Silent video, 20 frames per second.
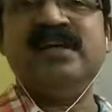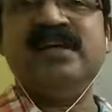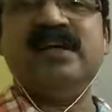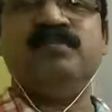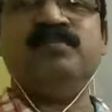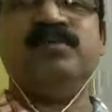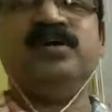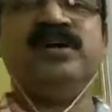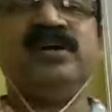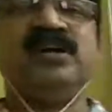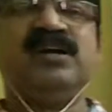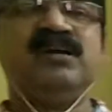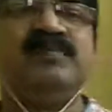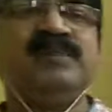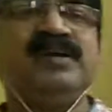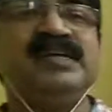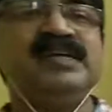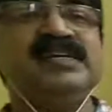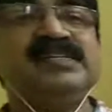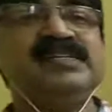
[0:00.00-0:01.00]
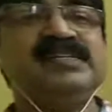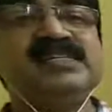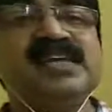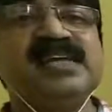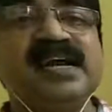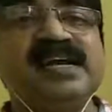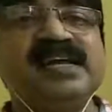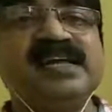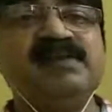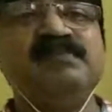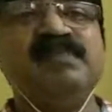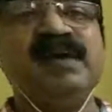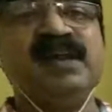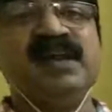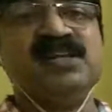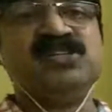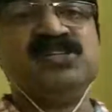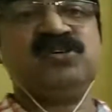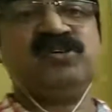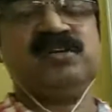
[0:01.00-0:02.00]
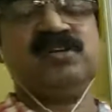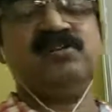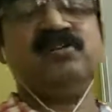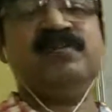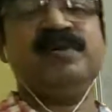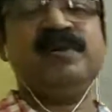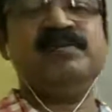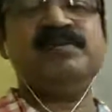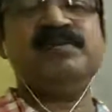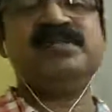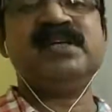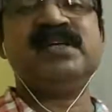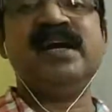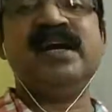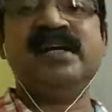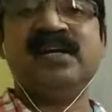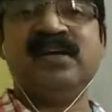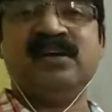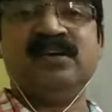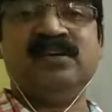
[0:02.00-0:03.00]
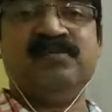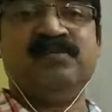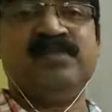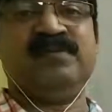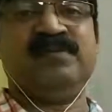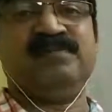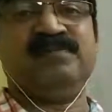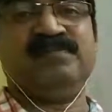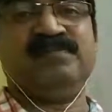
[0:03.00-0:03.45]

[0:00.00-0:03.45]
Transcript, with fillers: a point of static balance or equivalent static equilibrium.